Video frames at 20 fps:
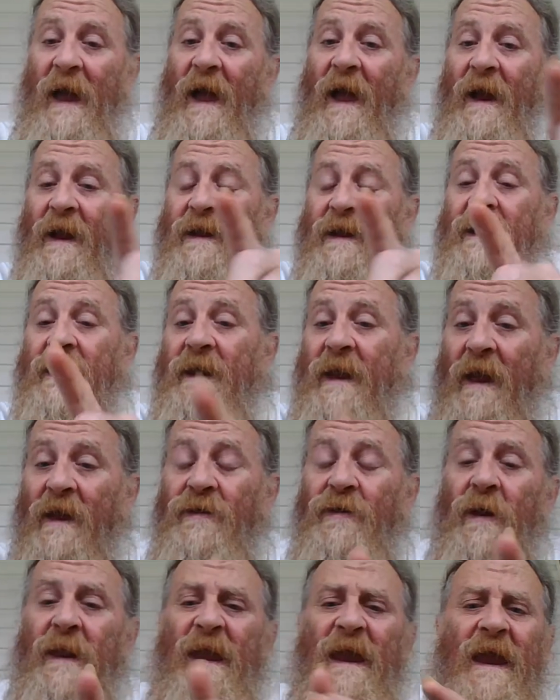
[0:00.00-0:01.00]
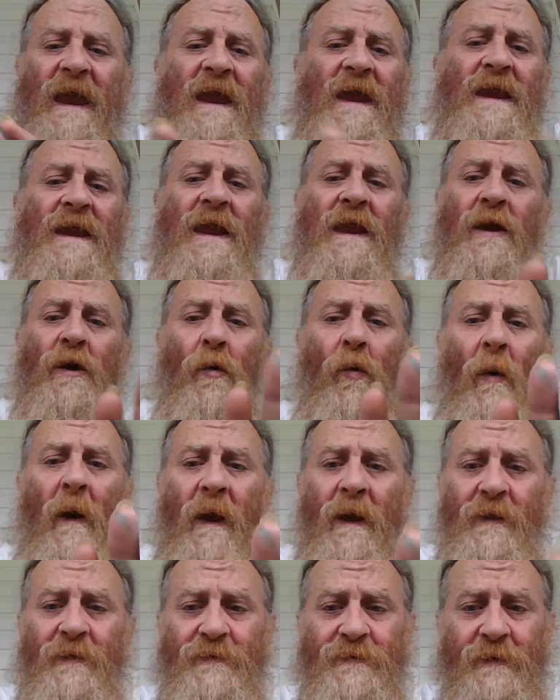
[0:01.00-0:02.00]
I can get any
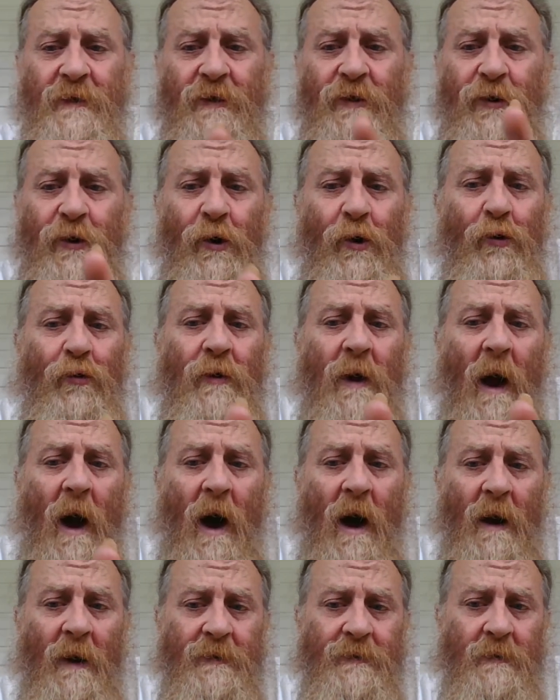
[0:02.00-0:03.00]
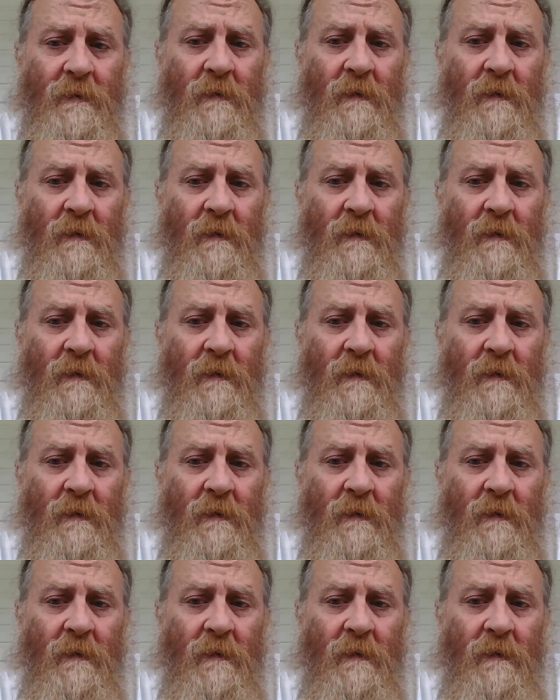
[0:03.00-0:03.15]
question you got